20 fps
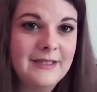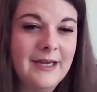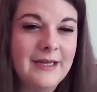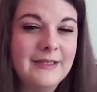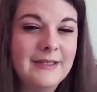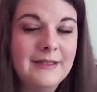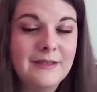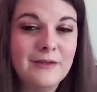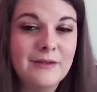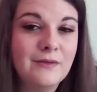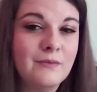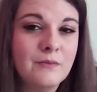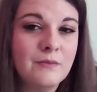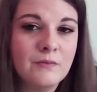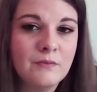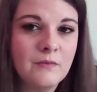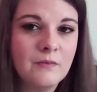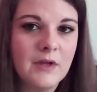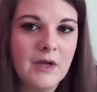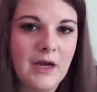us,
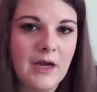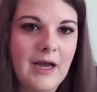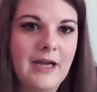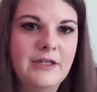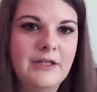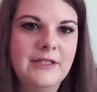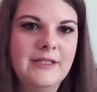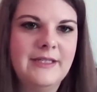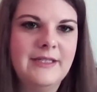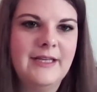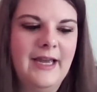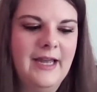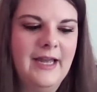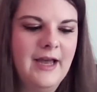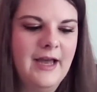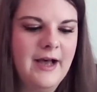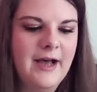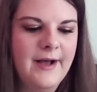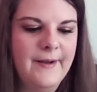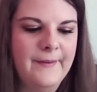I should
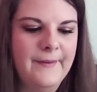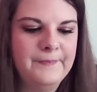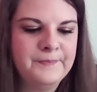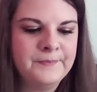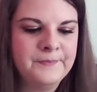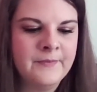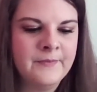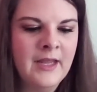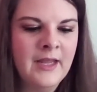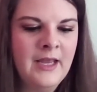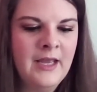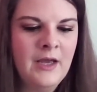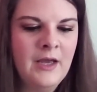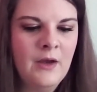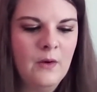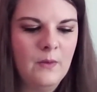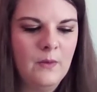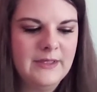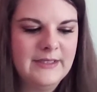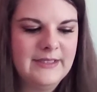say,
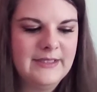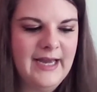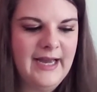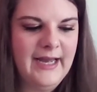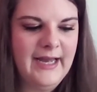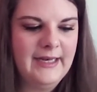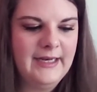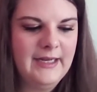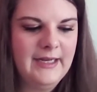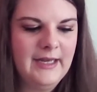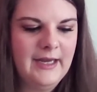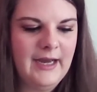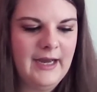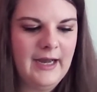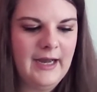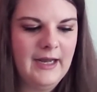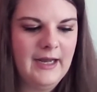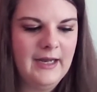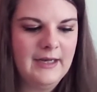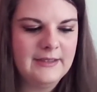was that
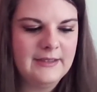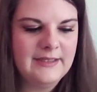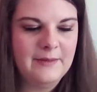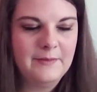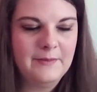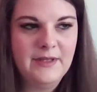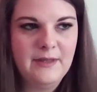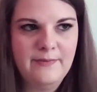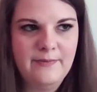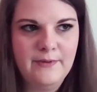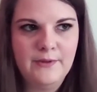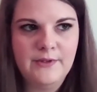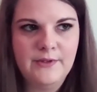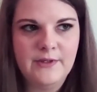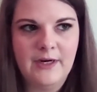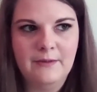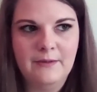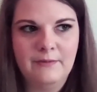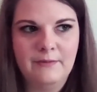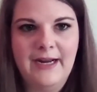some of the boots
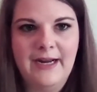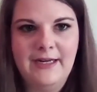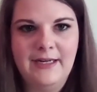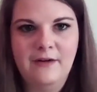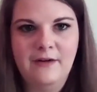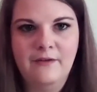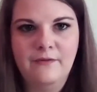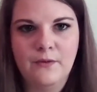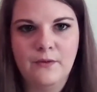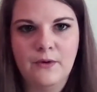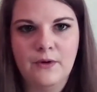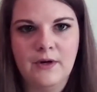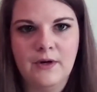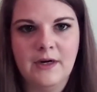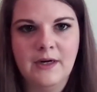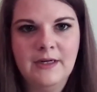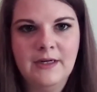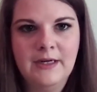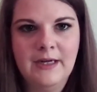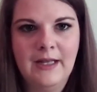are rated
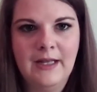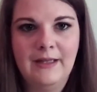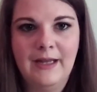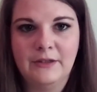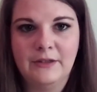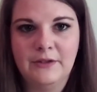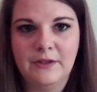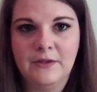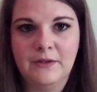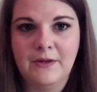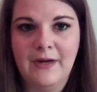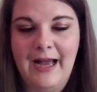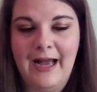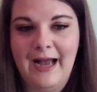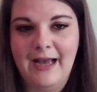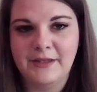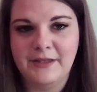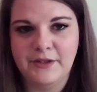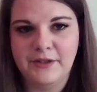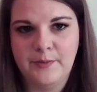for electrical
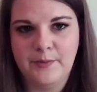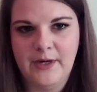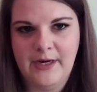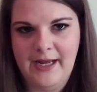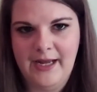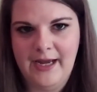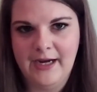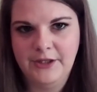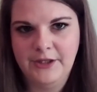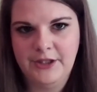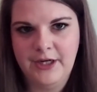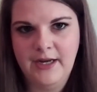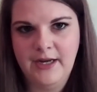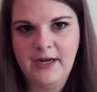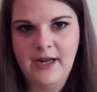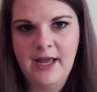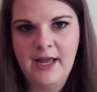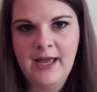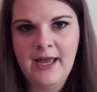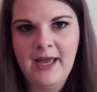hazard
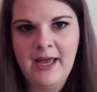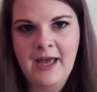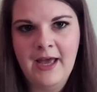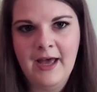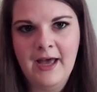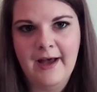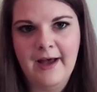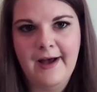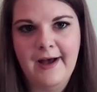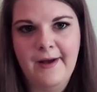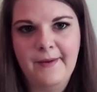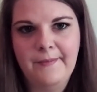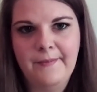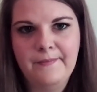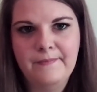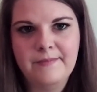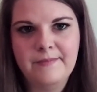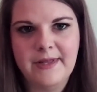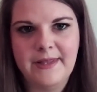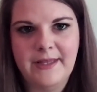protection.
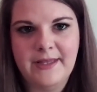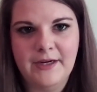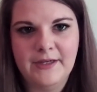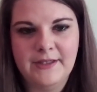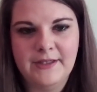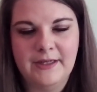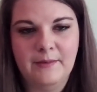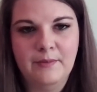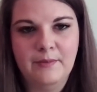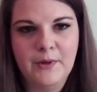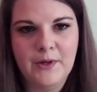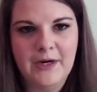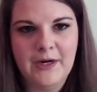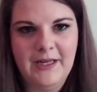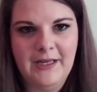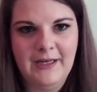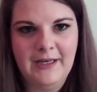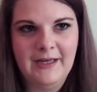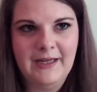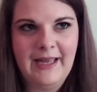But there's an
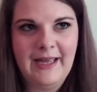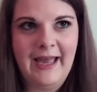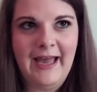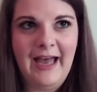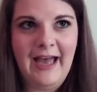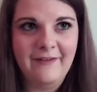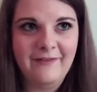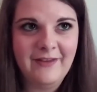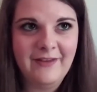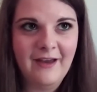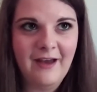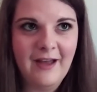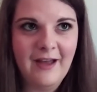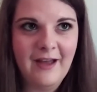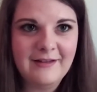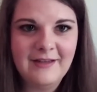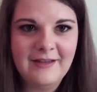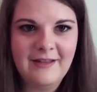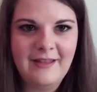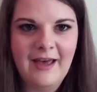important
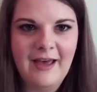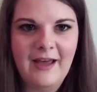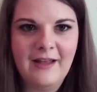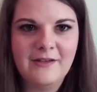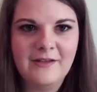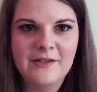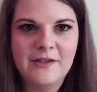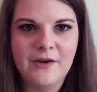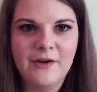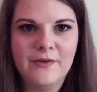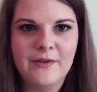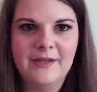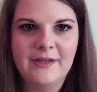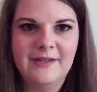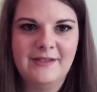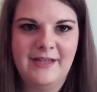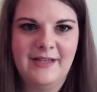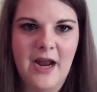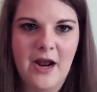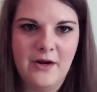caveat to that. So the
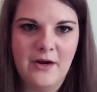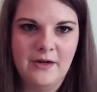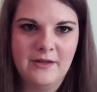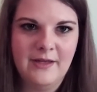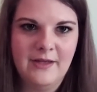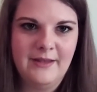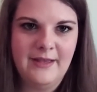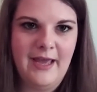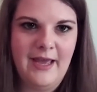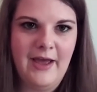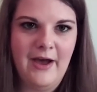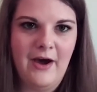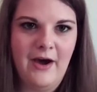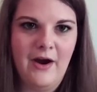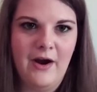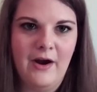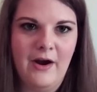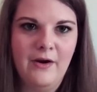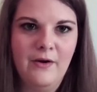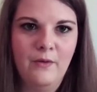standard that they
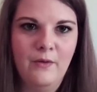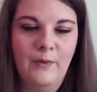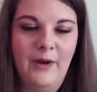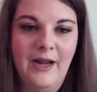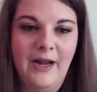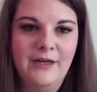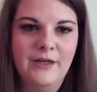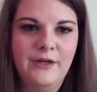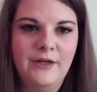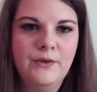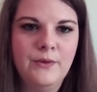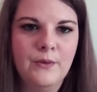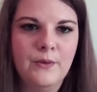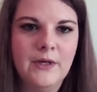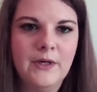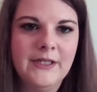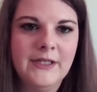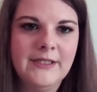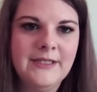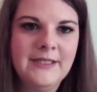are rated
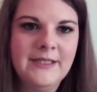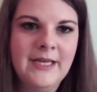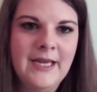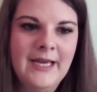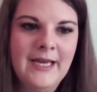towards